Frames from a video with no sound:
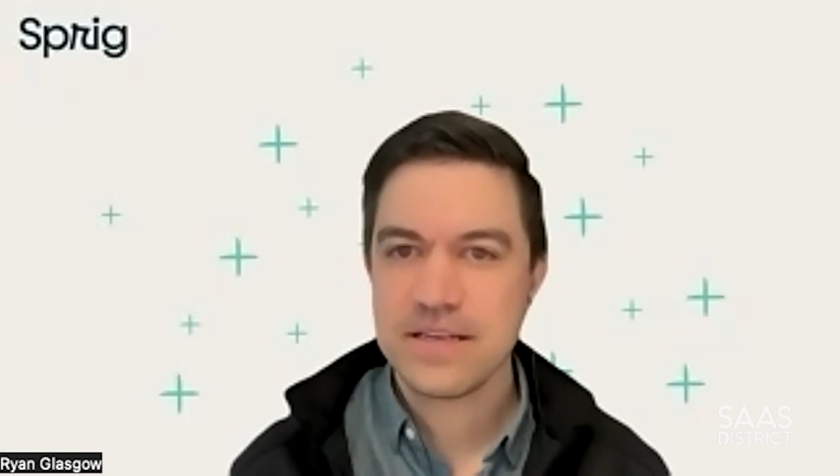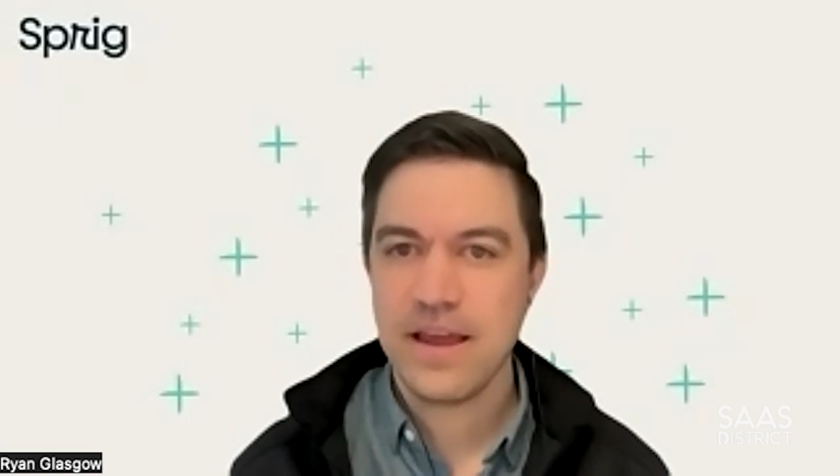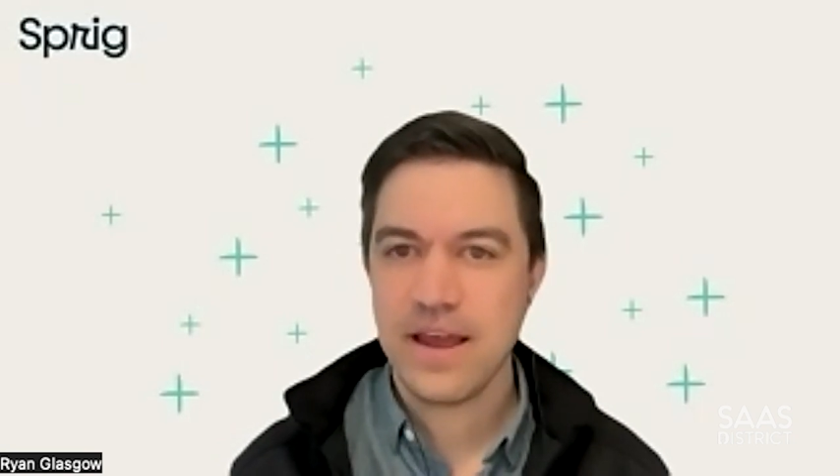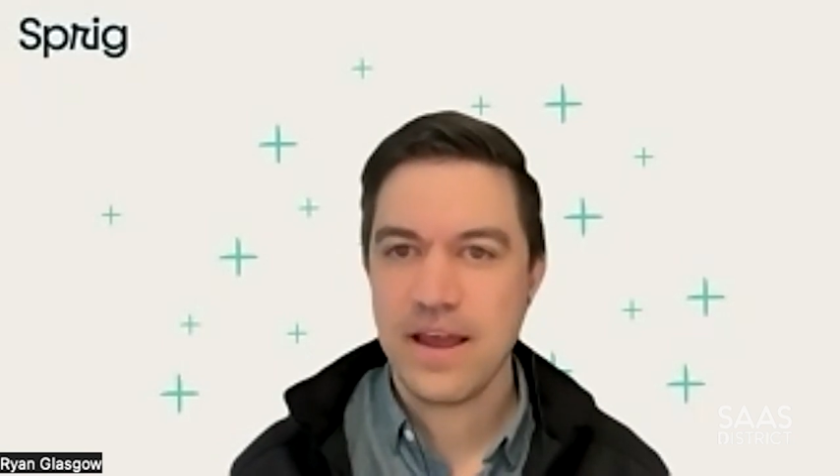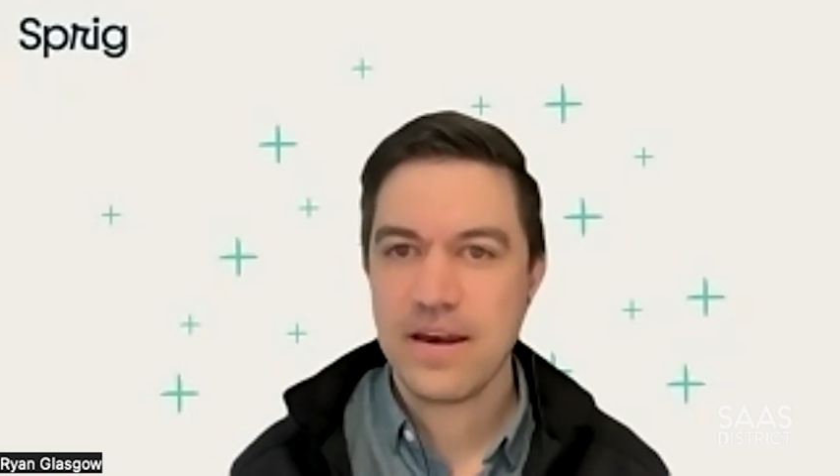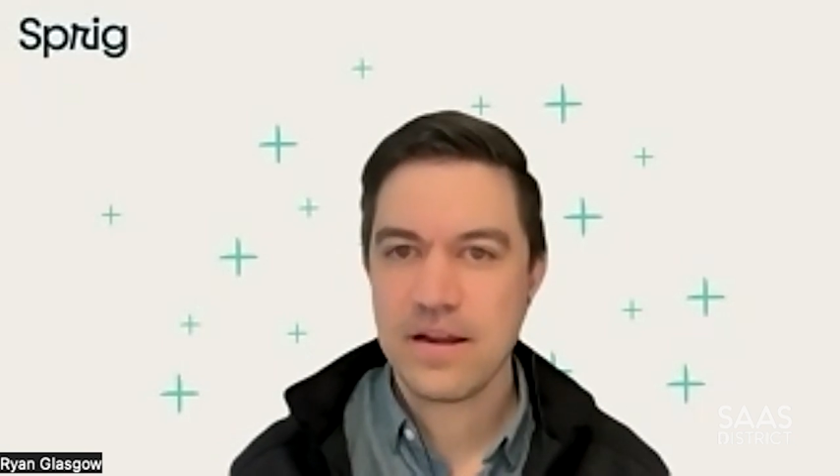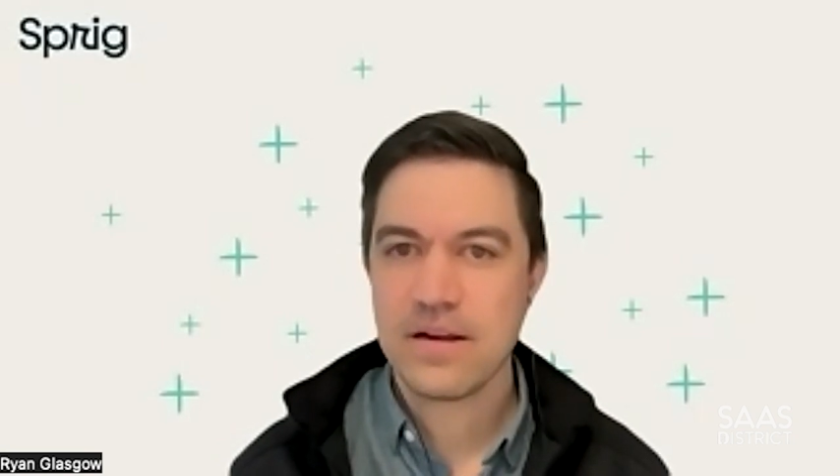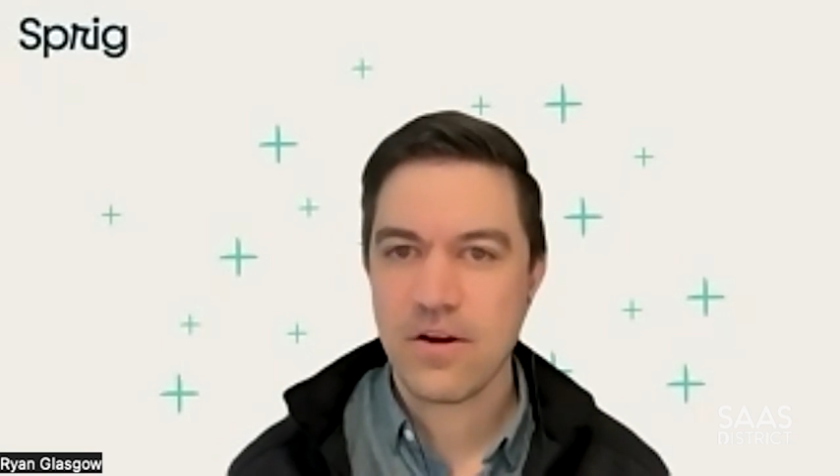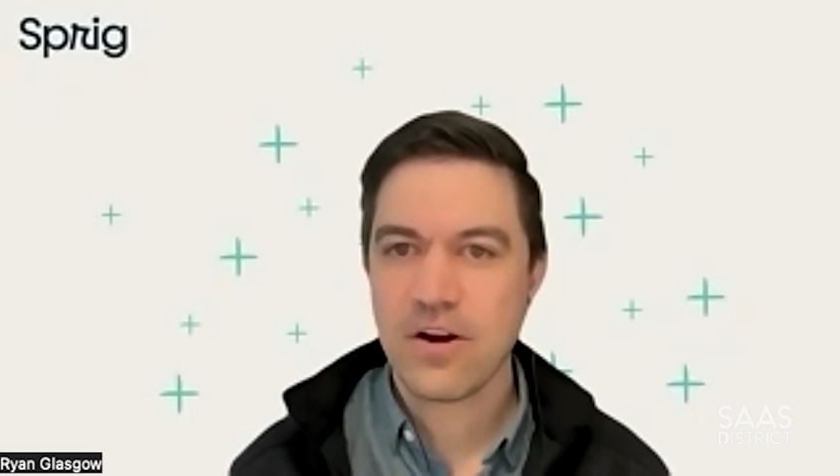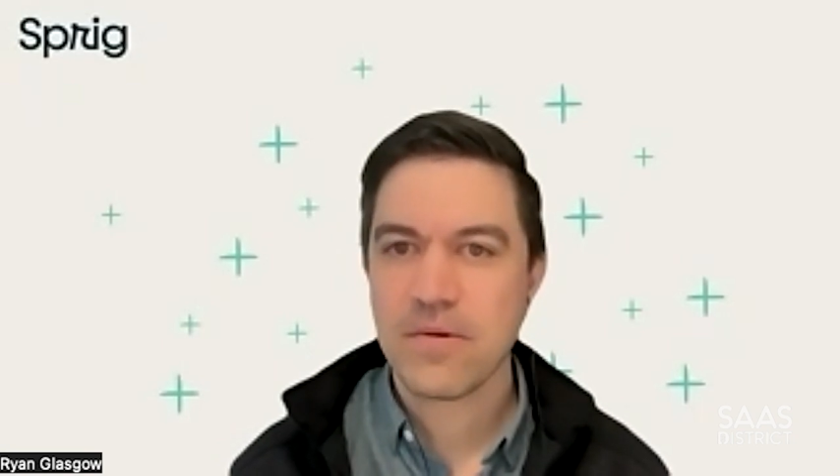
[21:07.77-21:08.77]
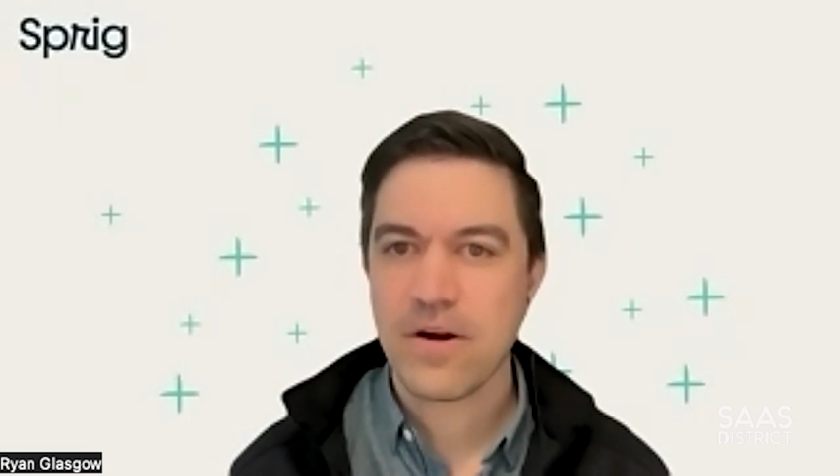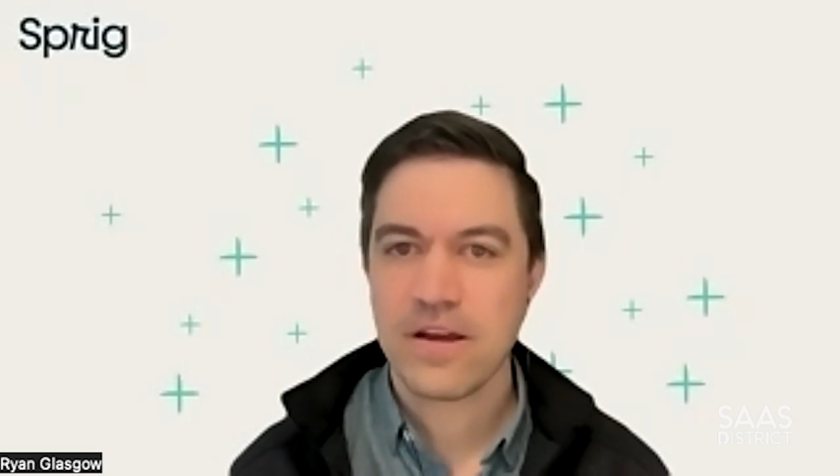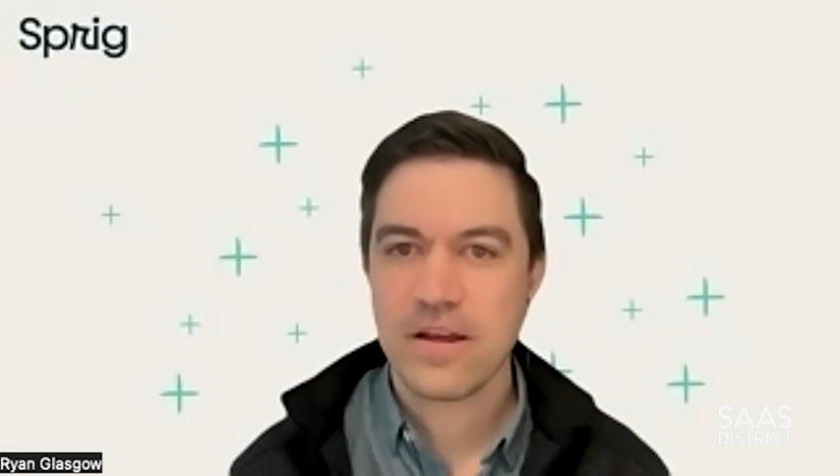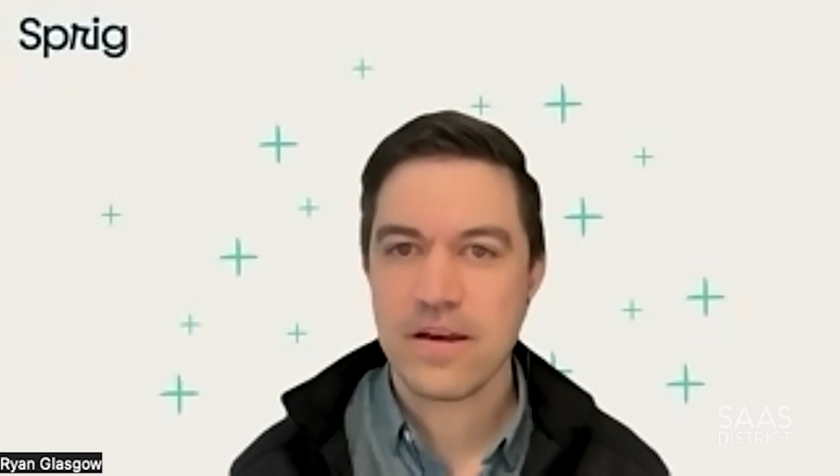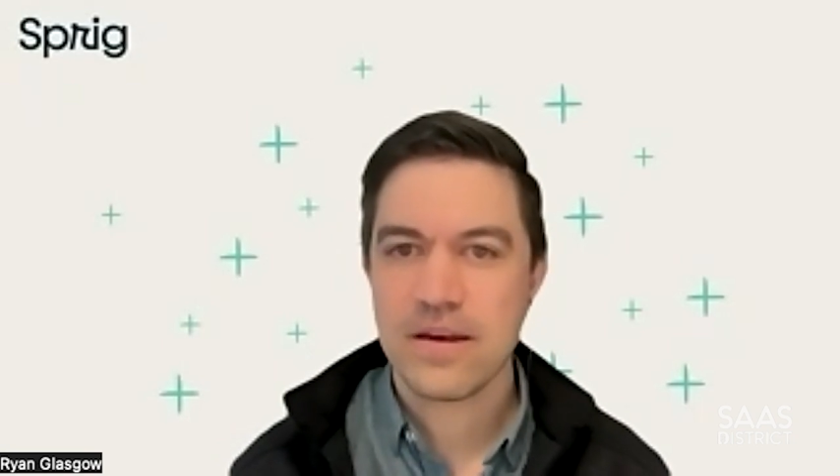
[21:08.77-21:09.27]
and go to
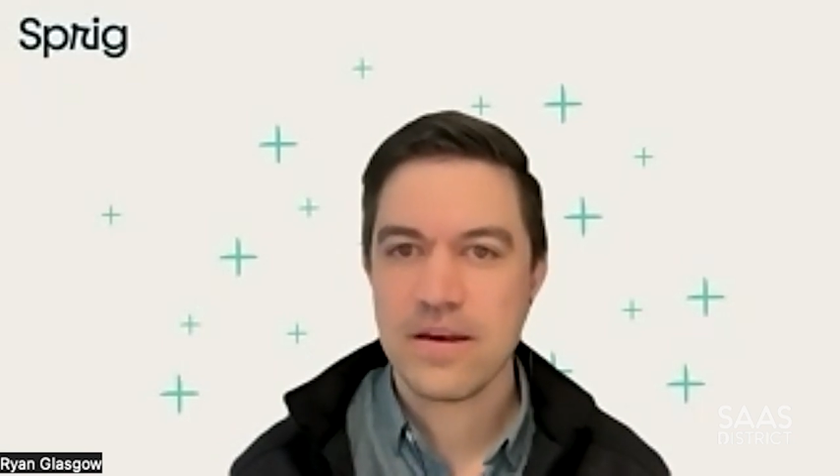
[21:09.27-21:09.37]
market,